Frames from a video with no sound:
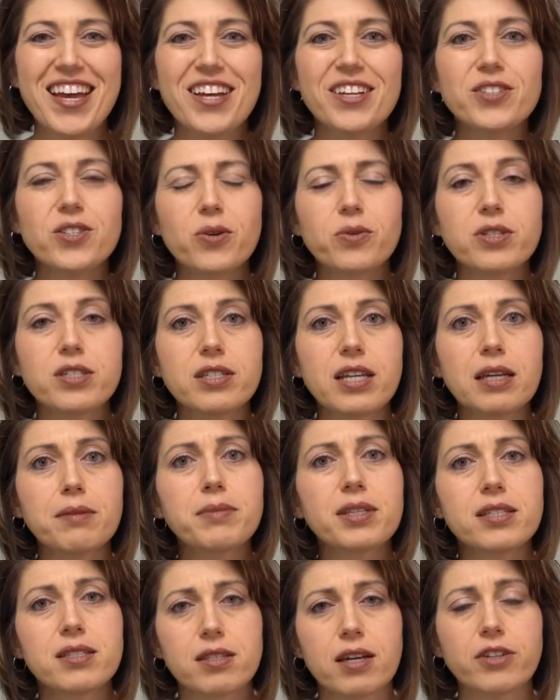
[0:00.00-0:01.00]
So
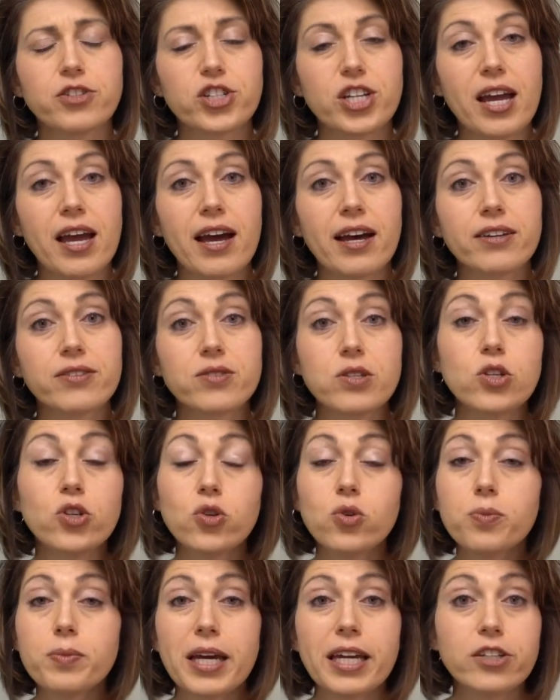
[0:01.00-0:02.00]
statements such as,
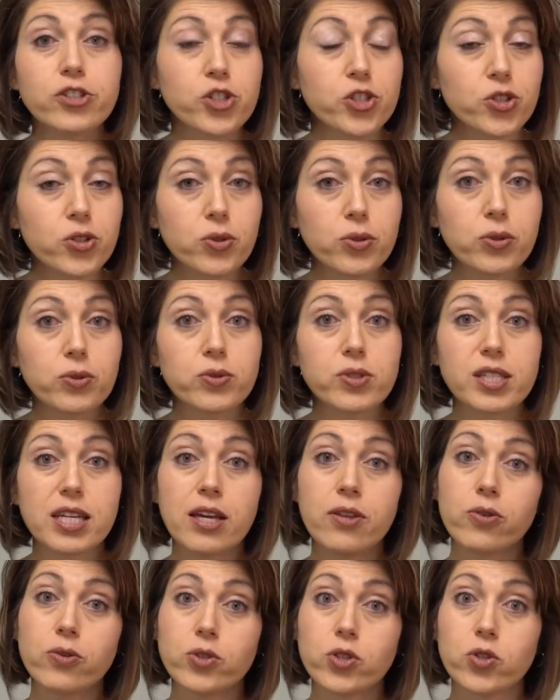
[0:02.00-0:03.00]
you may choose
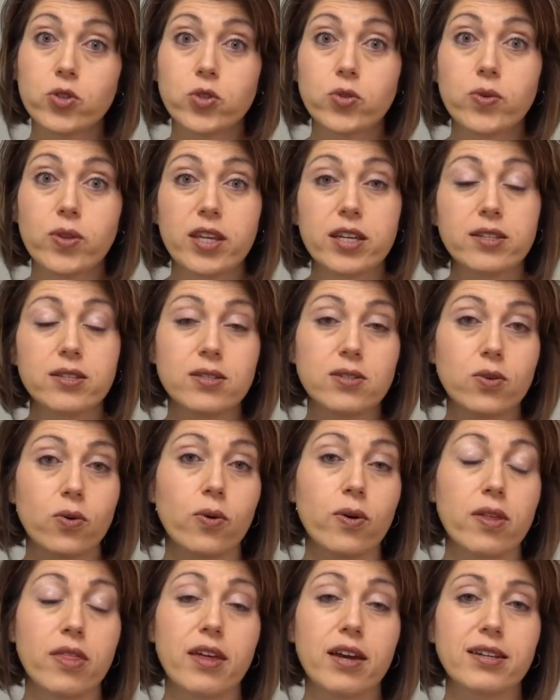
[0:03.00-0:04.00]
either to do this
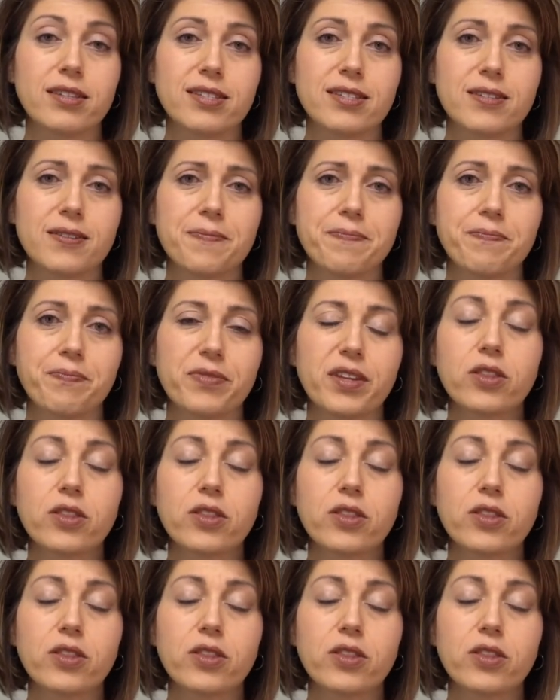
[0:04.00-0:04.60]
or this.